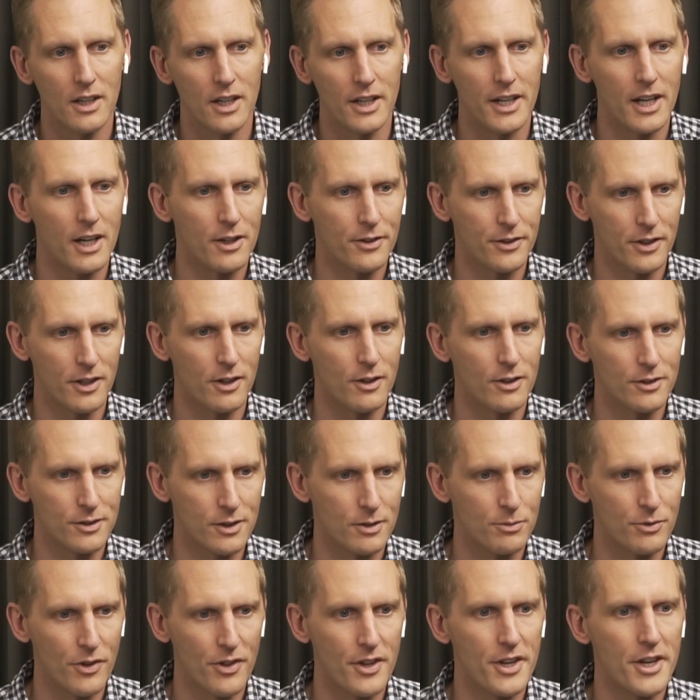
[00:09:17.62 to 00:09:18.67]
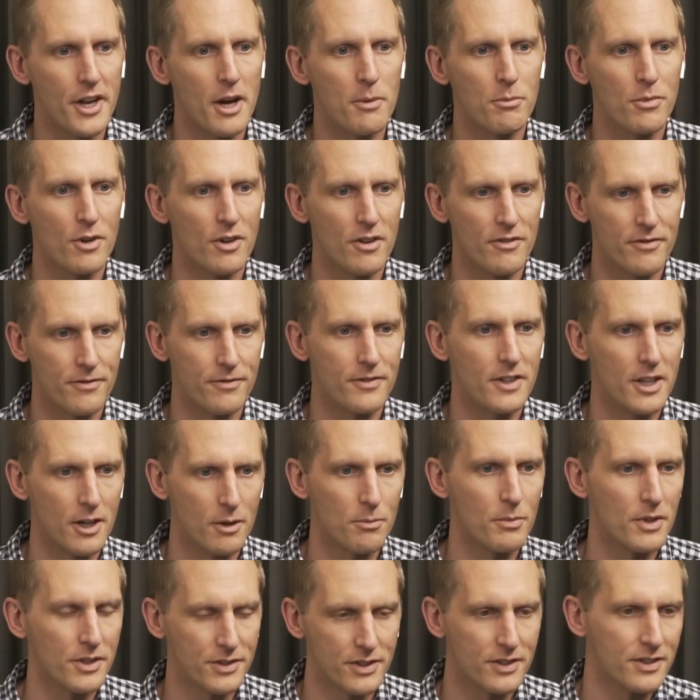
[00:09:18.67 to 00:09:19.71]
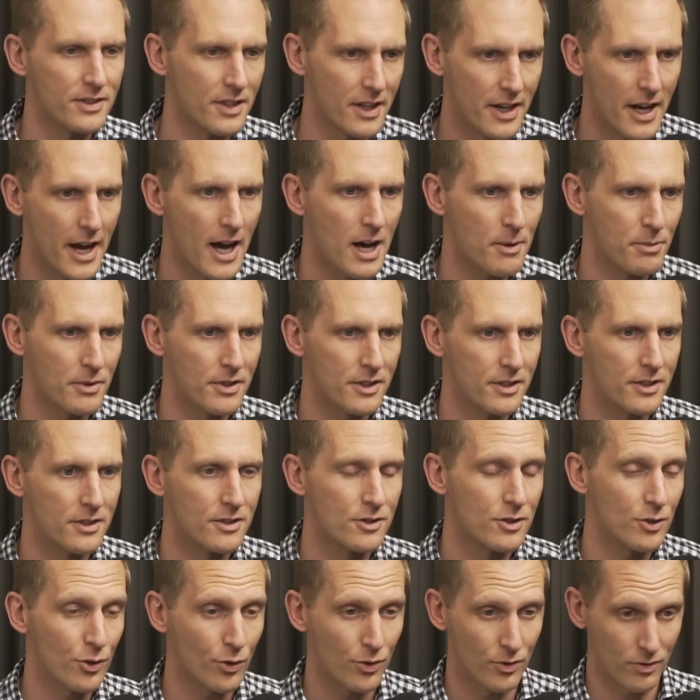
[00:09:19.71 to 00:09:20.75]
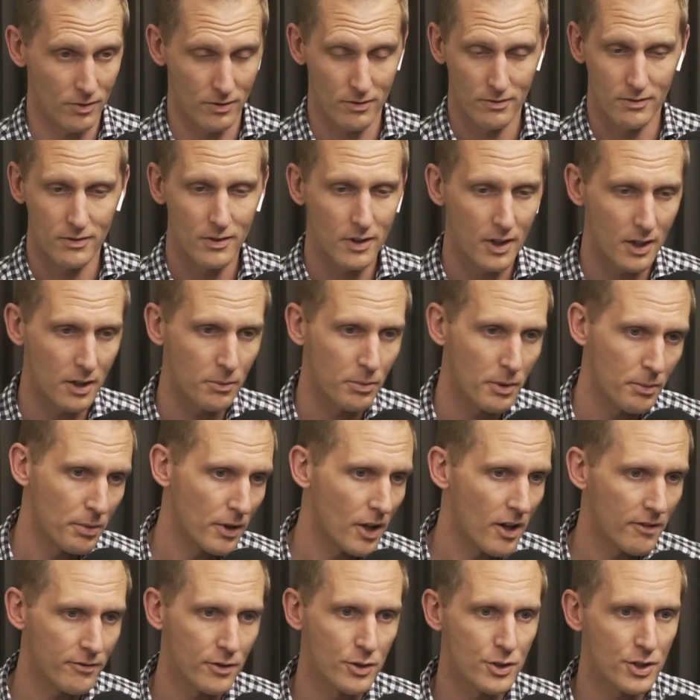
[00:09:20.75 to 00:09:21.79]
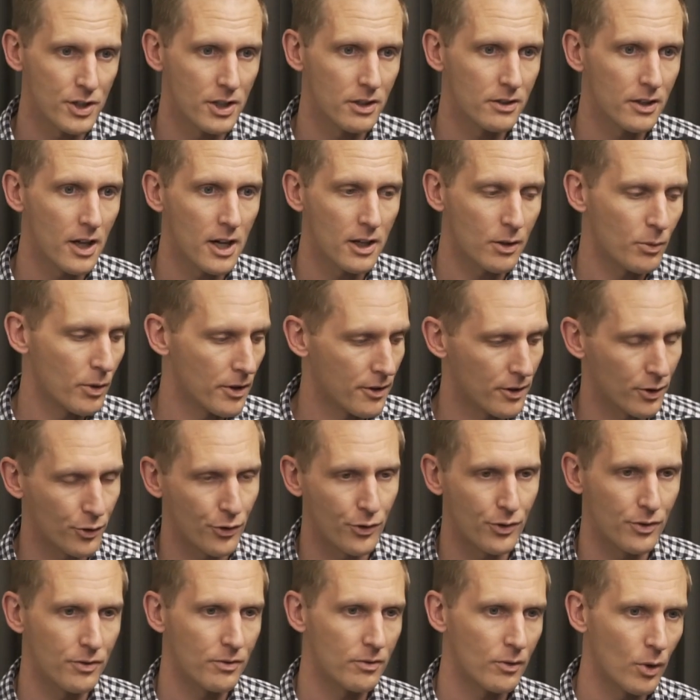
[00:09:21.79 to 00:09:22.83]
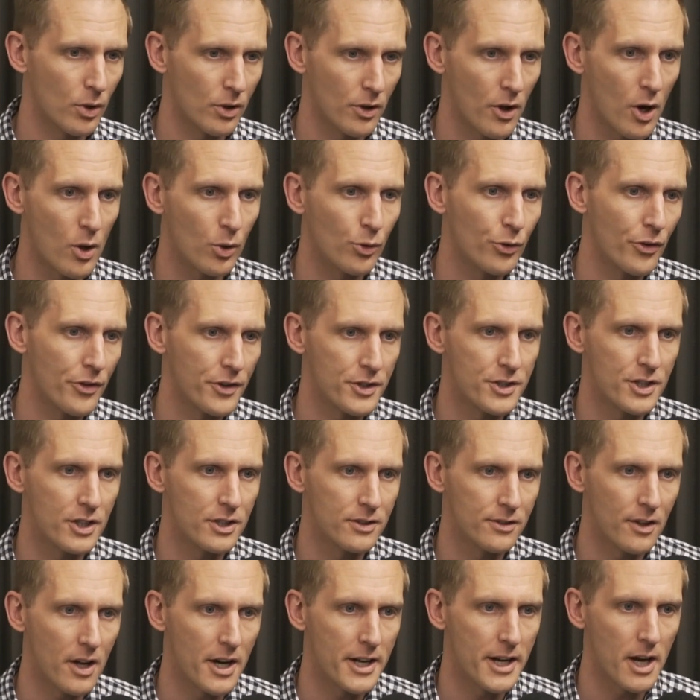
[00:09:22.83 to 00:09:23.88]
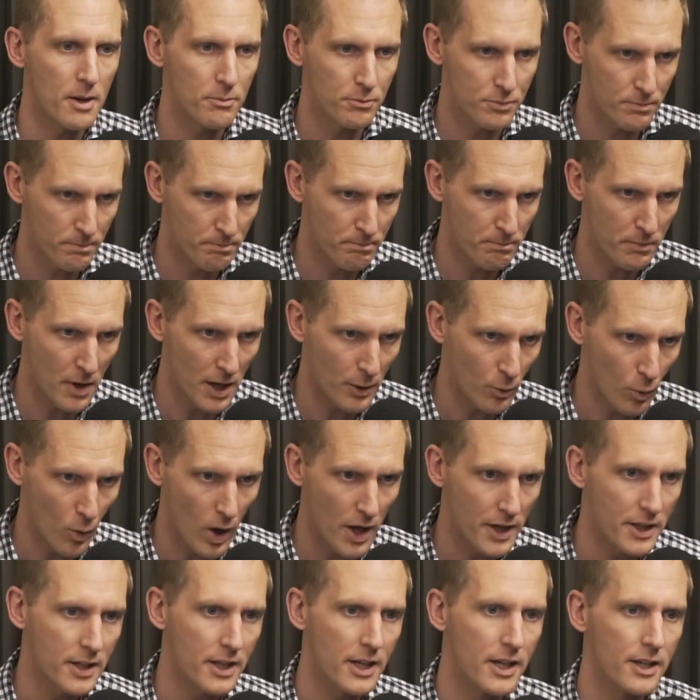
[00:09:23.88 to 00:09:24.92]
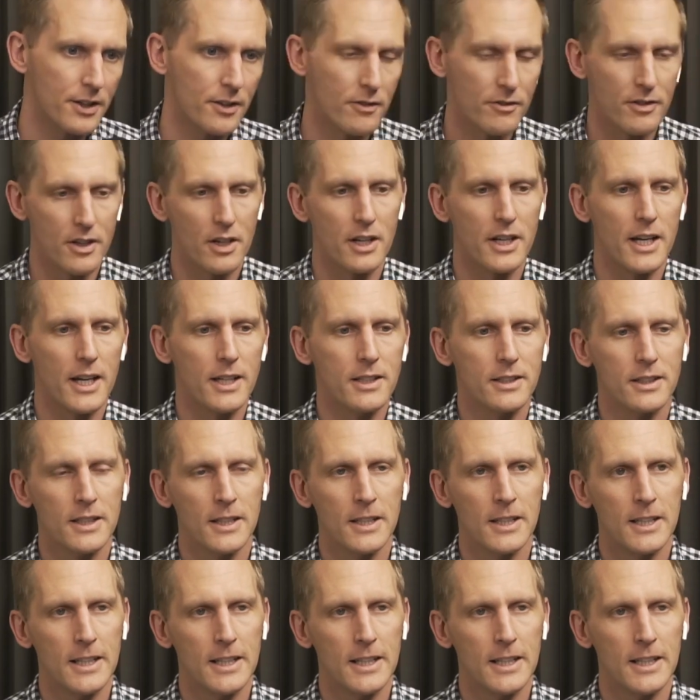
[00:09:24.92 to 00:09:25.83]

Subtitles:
in healthcare in terms of the number of near misses that happen, just getting people off on sheer luck, whether it's all the holes in the cheese line up but one at the very end,